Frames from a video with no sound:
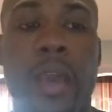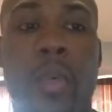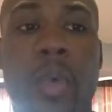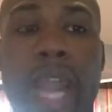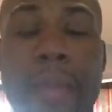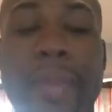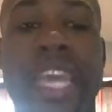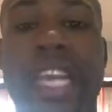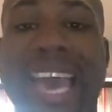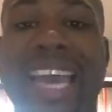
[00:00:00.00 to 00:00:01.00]
what I'm
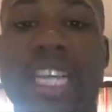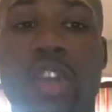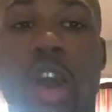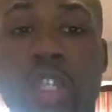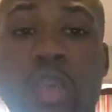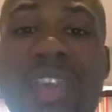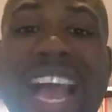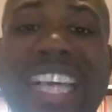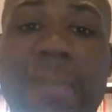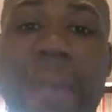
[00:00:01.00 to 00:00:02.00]
here to kind of talk to you
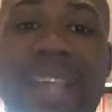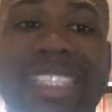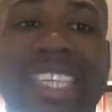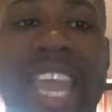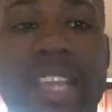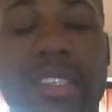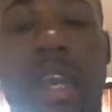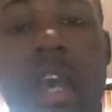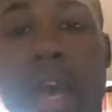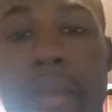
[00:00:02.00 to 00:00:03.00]
guys about today is
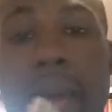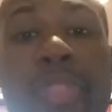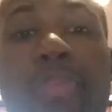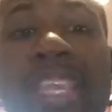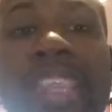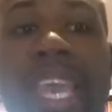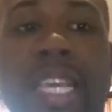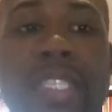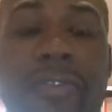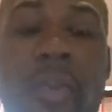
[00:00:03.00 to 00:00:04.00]
about 3
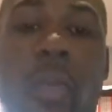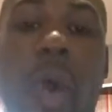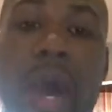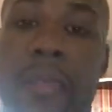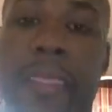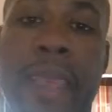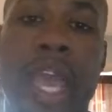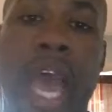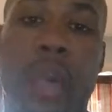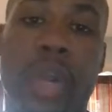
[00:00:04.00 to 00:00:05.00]
things. For one,
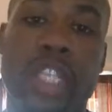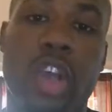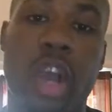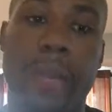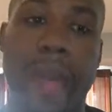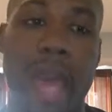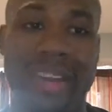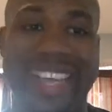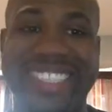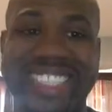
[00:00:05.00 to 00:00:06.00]
I want to talk
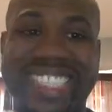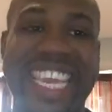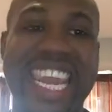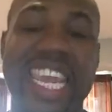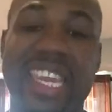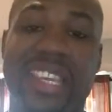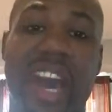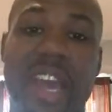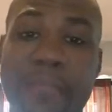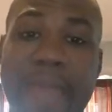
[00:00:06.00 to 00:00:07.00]
about just getting it
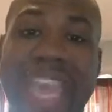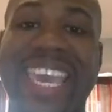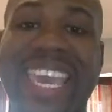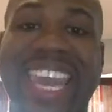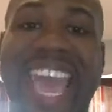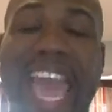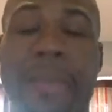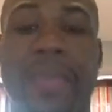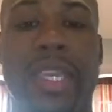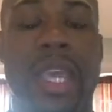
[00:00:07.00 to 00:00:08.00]
done, making it
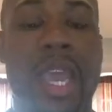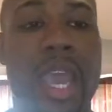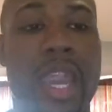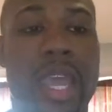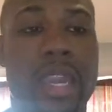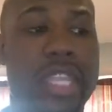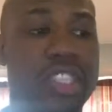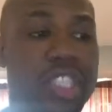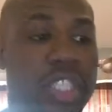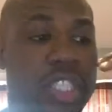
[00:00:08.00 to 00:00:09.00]
happen,
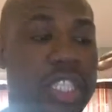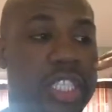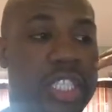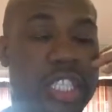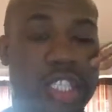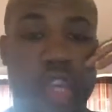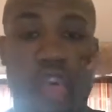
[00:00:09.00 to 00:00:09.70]
and just the